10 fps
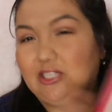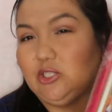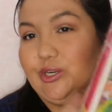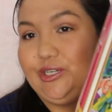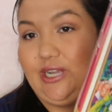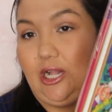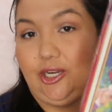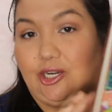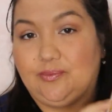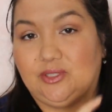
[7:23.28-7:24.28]
These were
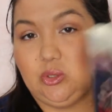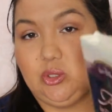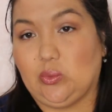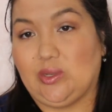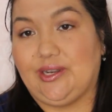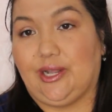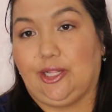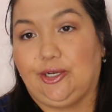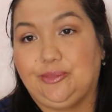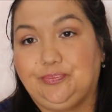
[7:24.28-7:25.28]
$1. This was
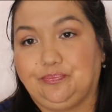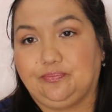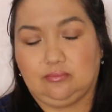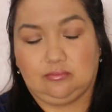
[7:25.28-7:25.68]
$1.